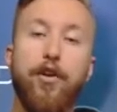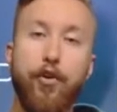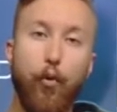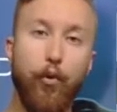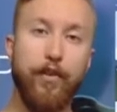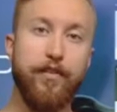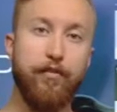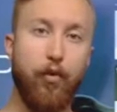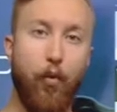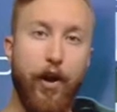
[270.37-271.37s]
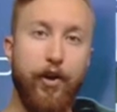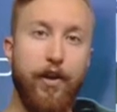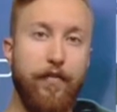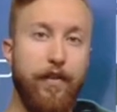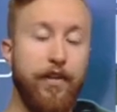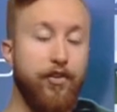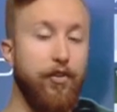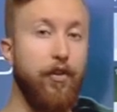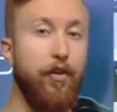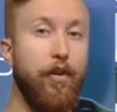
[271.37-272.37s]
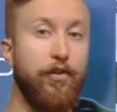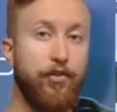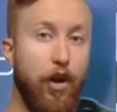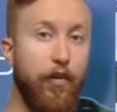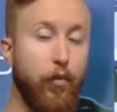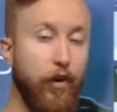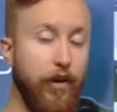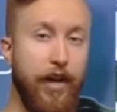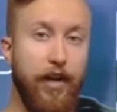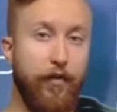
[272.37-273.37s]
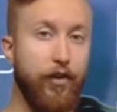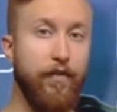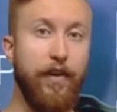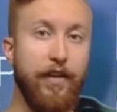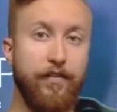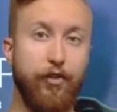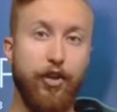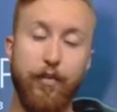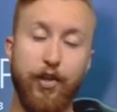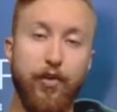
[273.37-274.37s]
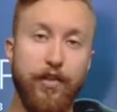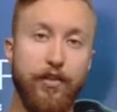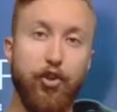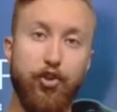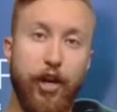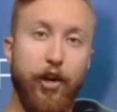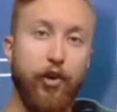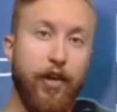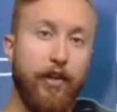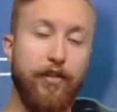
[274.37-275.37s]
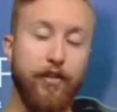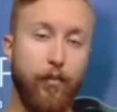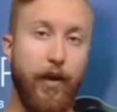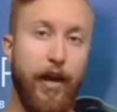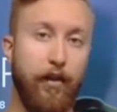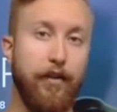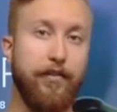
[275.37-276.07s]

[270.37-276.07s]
nor does it require you to have additional software on any of your devices that you're going to be using to share directly to the panel